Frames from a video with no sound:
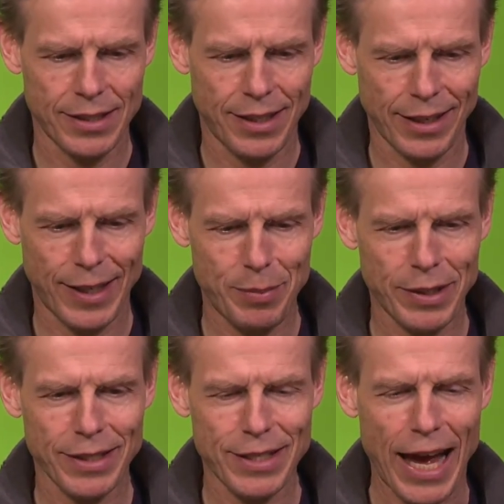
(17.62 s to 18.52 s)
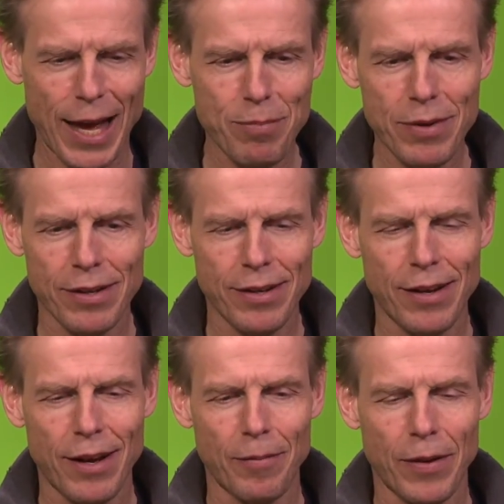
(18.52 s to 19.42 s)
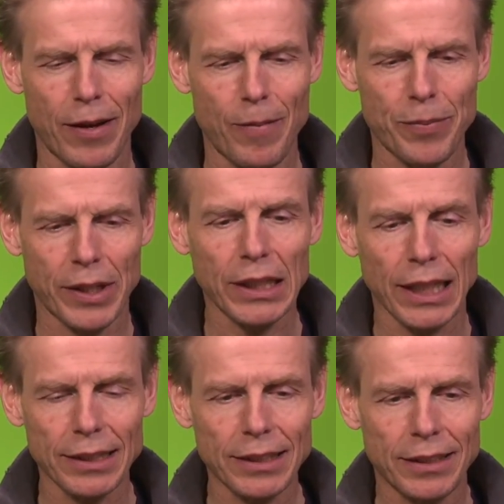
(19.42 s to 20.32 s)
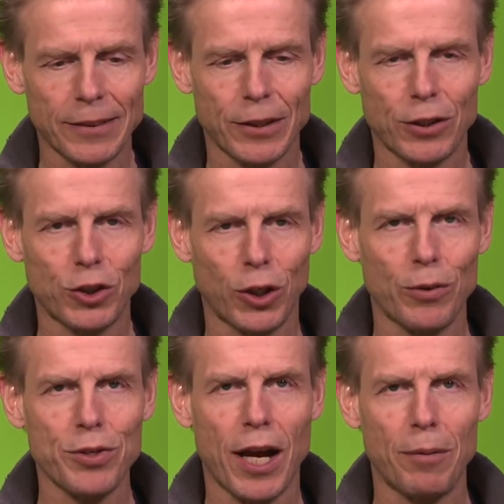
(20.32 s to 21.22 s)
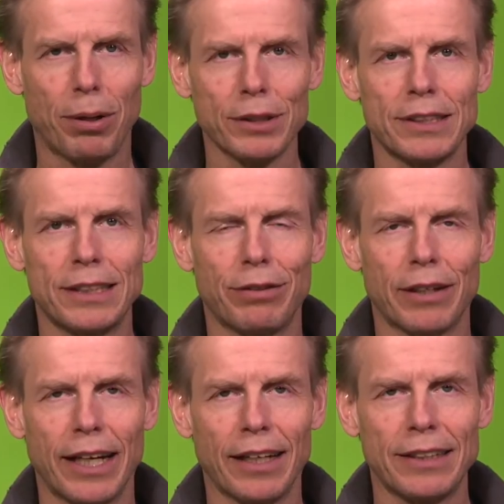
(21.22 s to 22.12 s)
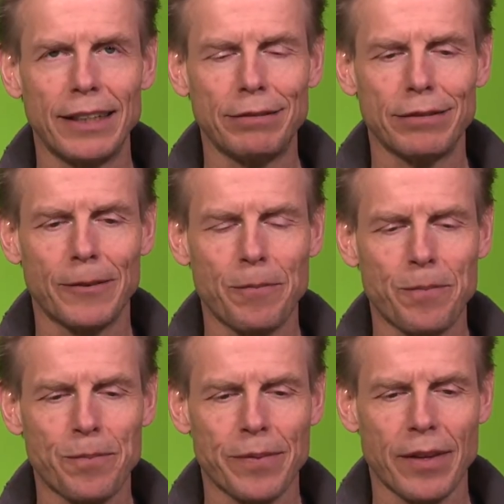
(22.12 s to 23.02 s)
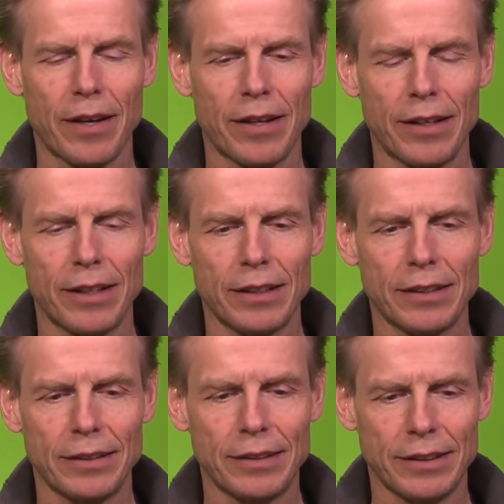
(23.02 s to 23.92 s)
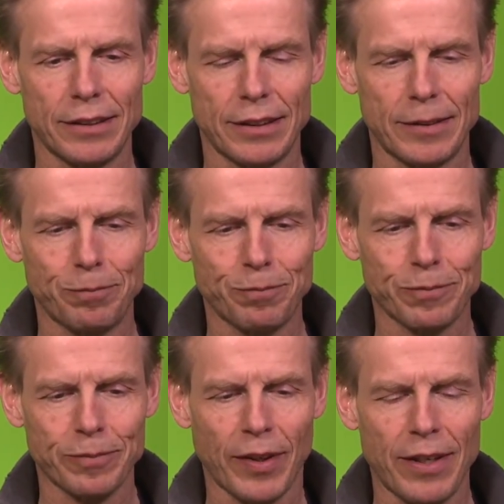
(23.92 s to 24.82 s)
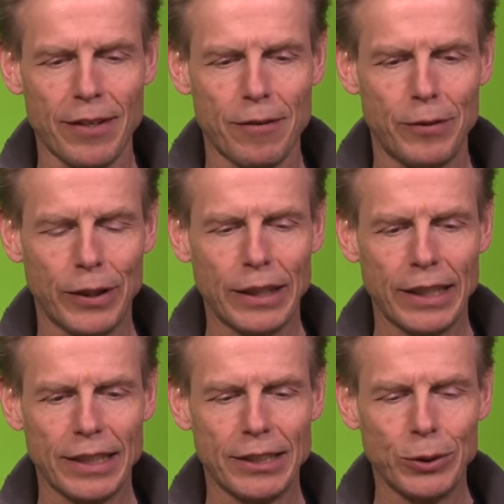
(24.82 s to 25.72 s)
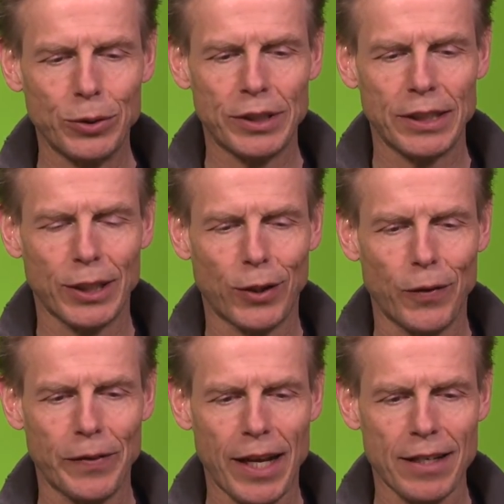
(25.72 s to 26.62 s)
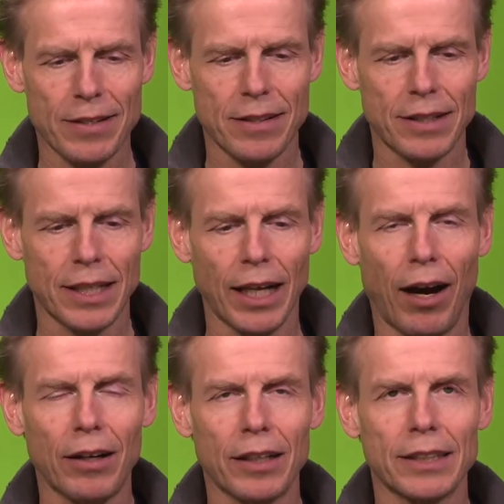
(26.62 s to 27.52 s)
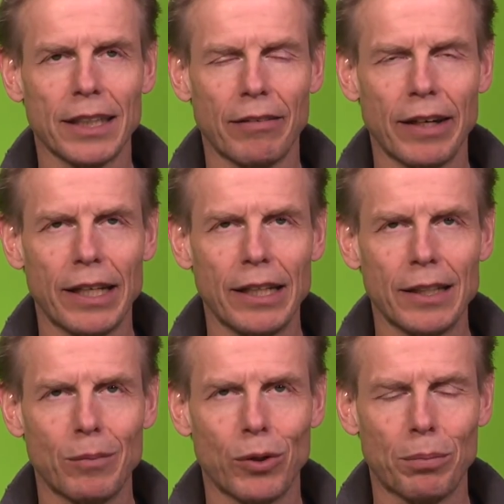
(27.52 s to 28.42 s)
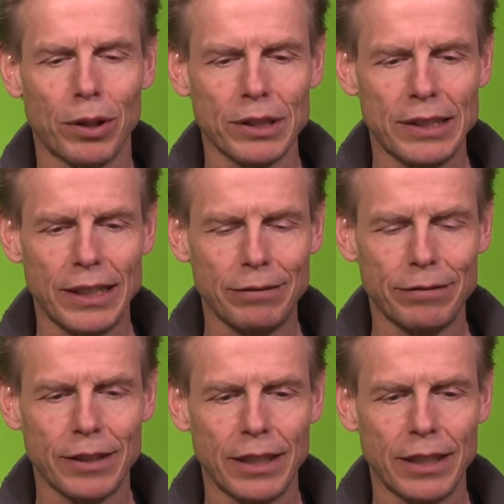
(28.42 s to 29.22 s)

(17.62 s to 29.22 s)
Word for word: and keeping the time. Um, the color shows how positive or negative and um, word is used in the context. The darker the green, the more positive